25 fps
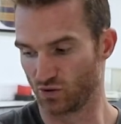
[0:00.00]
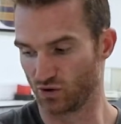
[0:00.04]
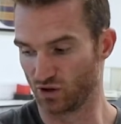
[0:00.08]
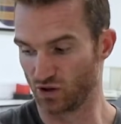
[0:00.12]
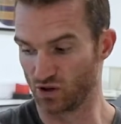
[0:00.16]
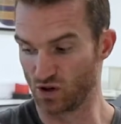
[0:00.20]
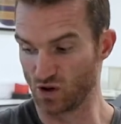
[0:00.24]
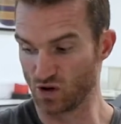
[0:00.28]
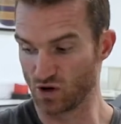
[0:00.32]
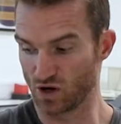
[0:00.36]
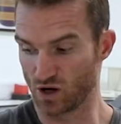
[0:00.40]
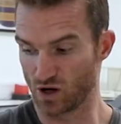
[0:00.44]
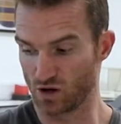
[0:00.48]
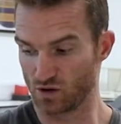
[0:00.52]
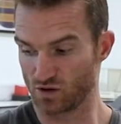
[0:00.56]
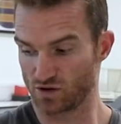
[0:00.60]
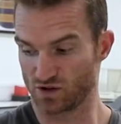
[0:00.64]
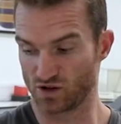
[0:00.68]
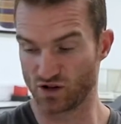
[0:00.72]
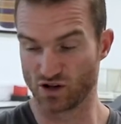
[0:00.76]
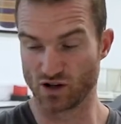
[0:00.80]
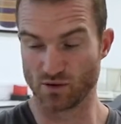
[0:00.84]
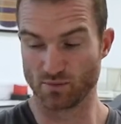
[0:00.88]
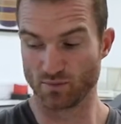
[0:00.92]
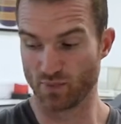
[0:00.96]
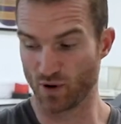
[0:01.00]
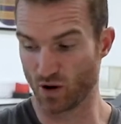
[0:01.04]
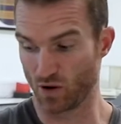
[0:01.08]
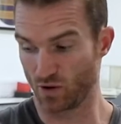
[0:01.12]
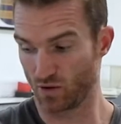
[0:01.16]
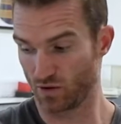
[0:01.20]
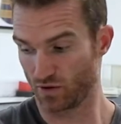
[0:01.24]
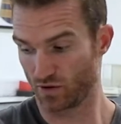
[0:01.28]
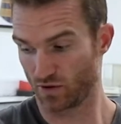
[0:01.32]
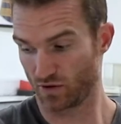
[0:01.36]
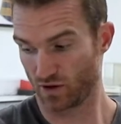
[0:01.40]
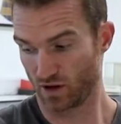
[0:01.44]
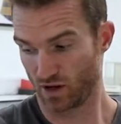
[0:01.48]
on the glucose, so they're
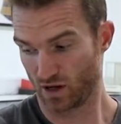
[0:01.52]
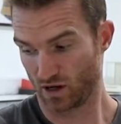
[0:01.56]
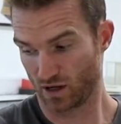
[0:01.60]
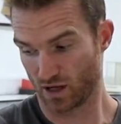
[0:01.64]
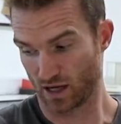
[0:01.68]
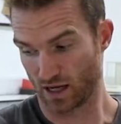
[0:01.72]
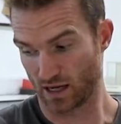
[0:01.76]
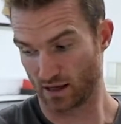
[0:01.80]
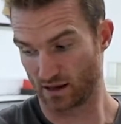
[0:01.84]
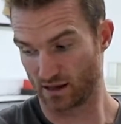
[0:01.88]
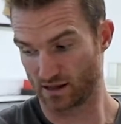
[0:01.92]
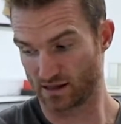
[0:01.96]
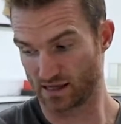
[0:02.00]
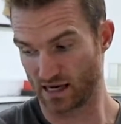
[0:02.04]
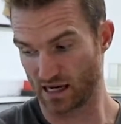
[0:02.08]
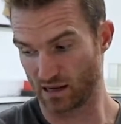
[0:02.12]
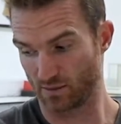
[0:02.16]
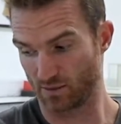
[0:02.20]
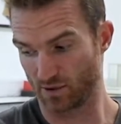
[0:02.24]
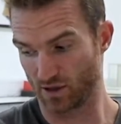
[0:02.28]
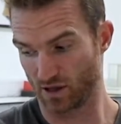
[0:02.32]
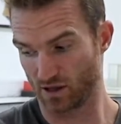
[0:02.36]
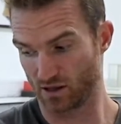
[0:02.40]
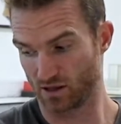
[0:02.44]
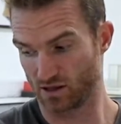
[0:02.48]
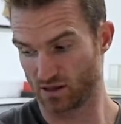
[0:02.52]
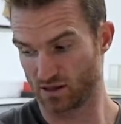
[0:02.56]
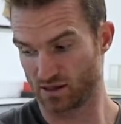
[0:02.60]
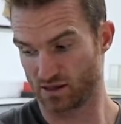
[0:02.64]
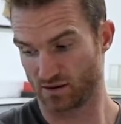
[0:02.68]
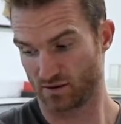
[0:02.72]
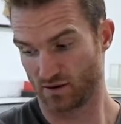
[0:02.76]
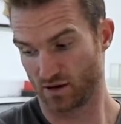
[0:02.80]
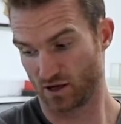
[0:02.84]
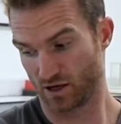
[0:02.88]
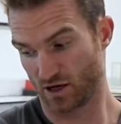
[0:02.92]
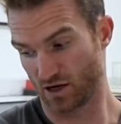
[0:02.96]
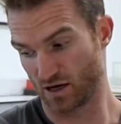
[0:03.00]
both, the Sapiens
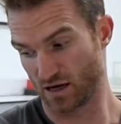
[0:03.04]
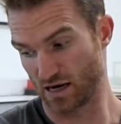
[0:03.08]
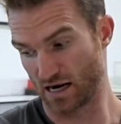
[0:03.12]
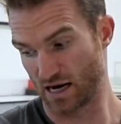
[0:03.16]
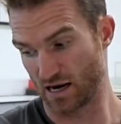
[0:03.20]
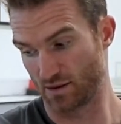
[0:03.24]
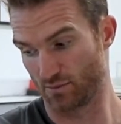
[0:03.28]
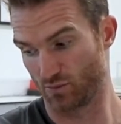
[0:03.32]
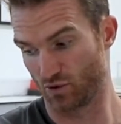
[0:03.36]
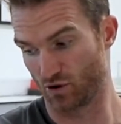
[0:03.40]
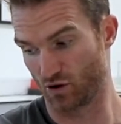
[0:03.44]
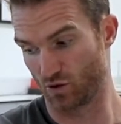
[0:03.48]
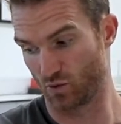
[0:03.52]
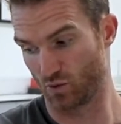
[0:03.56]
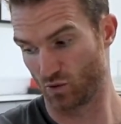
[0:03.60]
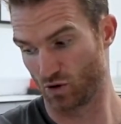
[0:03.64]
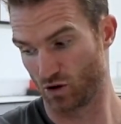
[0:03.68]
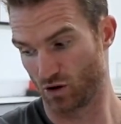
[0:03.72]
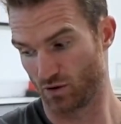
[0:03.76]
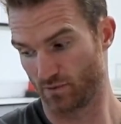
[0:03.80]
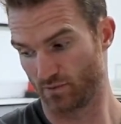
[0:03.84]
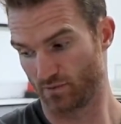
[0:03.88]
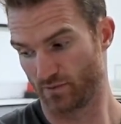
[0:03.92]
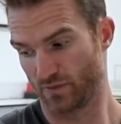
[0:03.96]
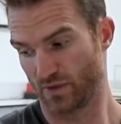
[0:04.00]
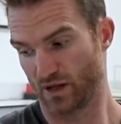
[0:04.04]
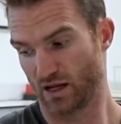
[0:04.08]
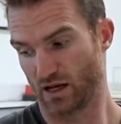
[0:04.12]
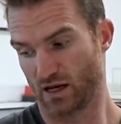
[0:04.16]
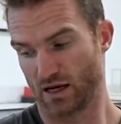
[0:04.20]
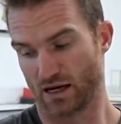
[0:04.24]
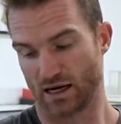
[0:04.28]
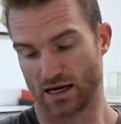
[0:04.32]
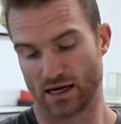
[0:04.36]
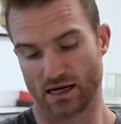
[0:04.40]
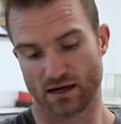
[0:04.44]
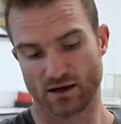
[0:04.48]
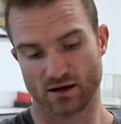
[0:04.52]
at 9.1
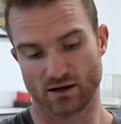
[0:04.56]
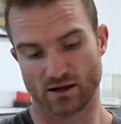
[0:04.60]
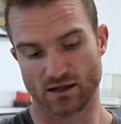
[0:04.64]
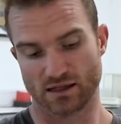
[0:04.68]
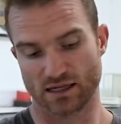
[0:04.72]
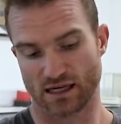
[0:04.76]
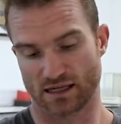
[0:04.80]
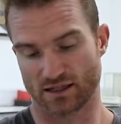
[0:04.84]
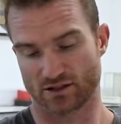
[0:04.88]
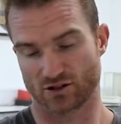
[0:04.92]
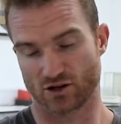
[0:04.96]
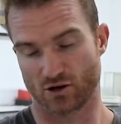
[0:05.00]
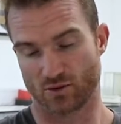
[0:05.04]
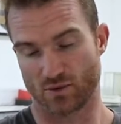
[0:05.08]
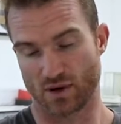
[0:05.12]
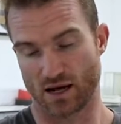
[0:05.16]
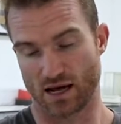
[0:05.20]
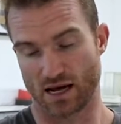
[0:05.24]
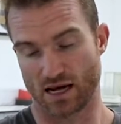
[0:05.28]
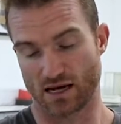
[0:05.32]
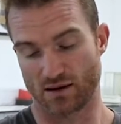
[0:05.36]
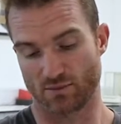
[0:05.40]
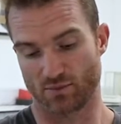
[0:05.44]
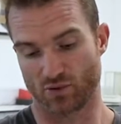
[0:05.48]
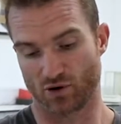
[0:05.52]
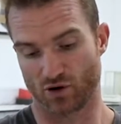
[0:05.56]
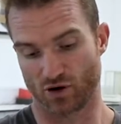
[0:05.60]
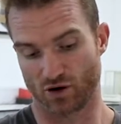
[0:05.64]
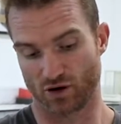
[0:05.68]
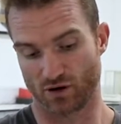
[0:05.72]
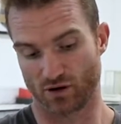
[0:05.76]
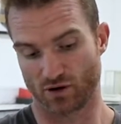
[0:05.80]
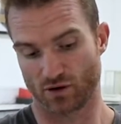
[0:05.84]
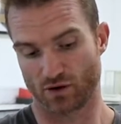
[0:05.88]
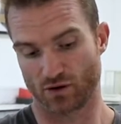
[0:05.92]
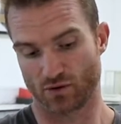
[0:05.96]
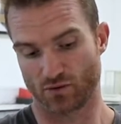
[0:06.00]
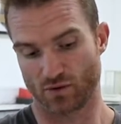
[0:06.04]
and the Dexcom at
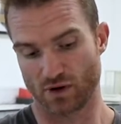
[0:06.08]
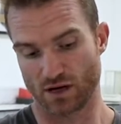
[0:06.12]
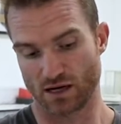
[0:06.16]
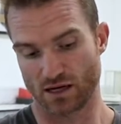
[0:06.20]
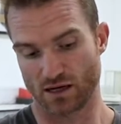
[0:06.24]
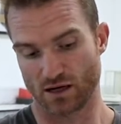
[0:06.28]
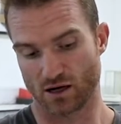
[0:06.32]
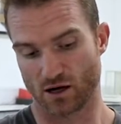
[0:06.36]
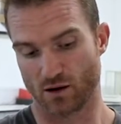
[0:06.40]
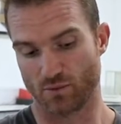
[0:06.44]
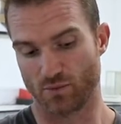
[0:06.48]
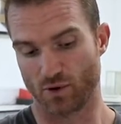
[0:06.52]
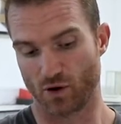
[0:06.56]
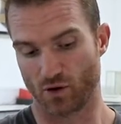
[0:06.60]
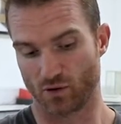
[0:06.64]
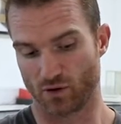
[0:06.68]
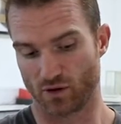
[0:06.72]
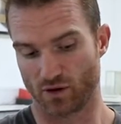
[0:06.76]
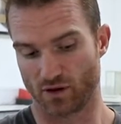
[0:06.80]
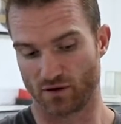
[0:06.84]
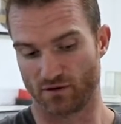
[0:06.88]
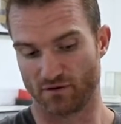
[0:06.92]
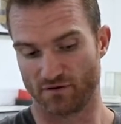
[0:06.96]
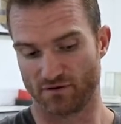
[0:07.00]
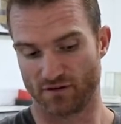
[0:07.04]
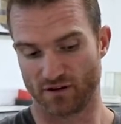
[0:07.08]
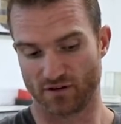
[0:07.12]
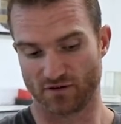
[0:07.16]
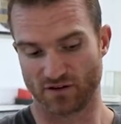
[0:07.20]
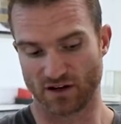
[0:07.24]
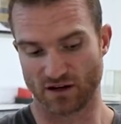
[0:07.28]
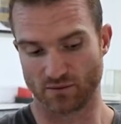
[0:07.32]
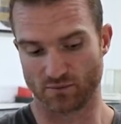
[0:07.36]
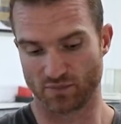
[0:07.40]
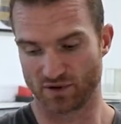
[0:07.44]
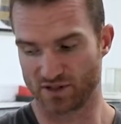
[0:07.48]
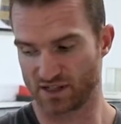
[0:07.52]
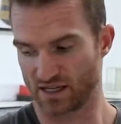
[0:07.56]
8.3 are both within
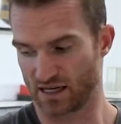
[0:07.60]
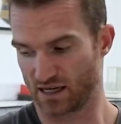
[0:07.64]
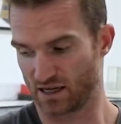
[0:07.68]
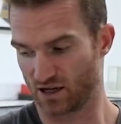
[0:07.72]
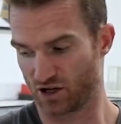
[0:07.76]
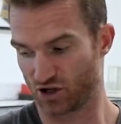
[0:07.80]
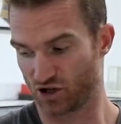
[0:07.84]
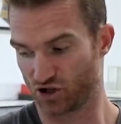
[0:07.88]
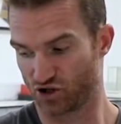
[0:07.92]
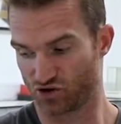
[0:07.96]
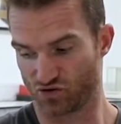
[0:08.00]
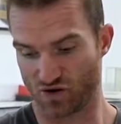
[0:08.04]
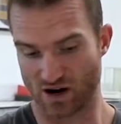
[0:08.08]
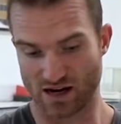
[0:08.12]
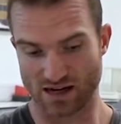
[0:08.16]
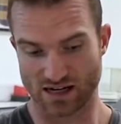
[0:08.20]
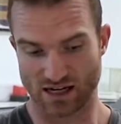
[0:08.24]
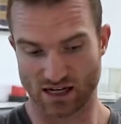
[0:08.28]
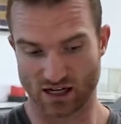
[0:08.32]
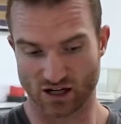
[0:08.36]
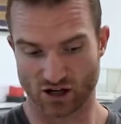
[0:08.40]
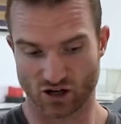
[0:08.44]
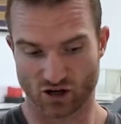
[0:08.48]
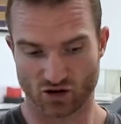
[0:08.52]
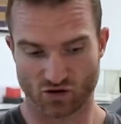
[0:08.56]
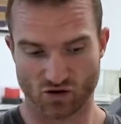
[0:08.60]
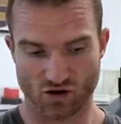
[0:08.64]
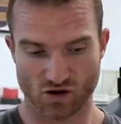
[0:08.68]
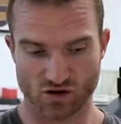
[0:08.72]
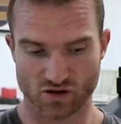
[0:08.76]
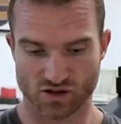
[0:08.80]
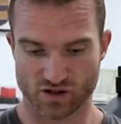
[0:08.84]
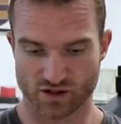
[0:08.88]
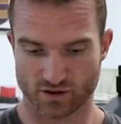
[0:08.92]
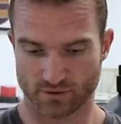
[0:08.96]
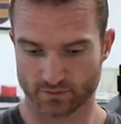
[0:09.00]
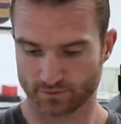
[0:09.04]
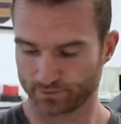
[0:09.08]
15% and trending
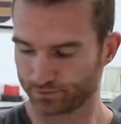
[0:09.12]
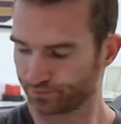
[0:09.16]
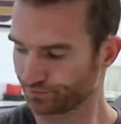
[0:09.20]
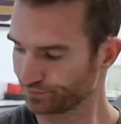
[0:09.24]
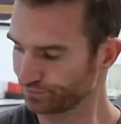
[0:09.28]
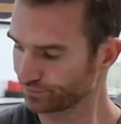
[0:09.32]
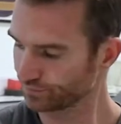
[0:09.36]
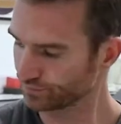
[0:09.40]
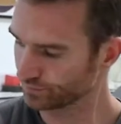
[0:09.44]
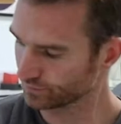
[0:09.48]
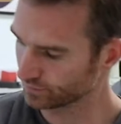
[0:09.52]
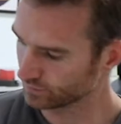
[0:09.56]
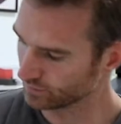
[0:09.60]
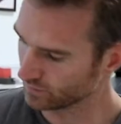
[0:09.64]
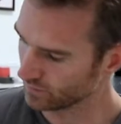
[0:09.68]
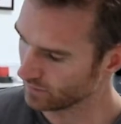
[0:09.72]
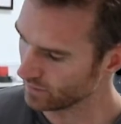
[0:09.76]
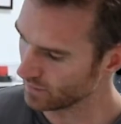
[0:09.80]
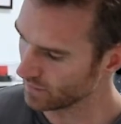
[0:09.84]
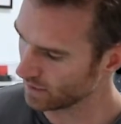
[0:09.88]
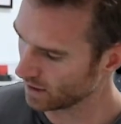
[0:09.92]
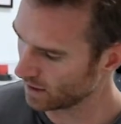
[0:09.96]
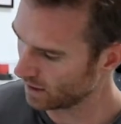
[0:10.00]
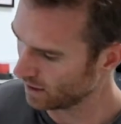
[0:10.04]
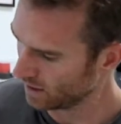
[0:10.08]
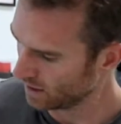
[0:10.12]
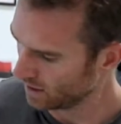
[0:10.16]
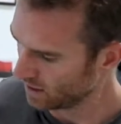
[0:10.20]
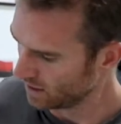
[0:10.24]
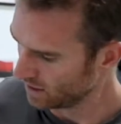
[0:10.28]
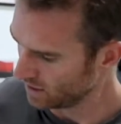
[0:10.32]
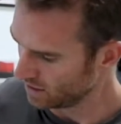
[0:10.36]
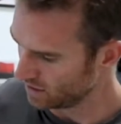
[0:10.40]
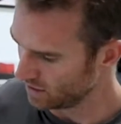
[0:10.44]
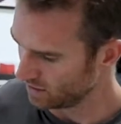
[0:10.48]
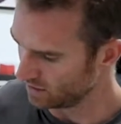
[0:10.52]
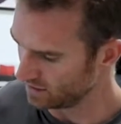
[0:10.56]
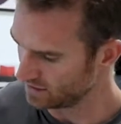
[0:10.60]
across.
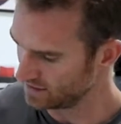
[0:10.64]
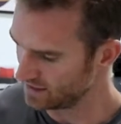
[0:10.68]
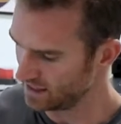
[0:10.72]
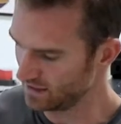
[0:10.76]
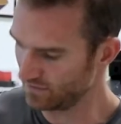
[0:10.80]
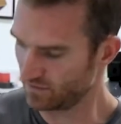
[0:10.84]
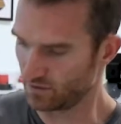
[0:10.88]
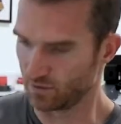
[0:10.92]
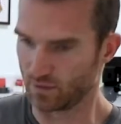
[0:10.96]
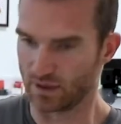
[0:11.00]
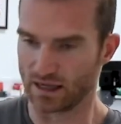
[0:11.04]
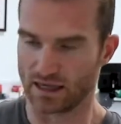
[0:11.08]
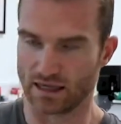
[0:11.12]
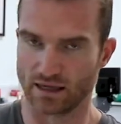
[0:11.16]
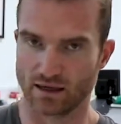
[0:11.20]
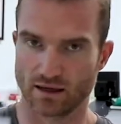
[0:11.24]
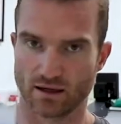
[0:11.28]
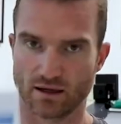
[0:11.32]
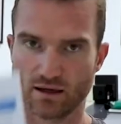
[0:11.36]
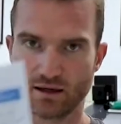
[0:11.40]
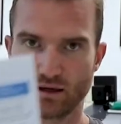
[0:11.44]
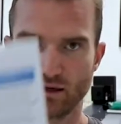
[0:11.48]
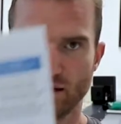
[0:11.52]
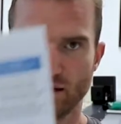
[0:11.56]
You can see from here,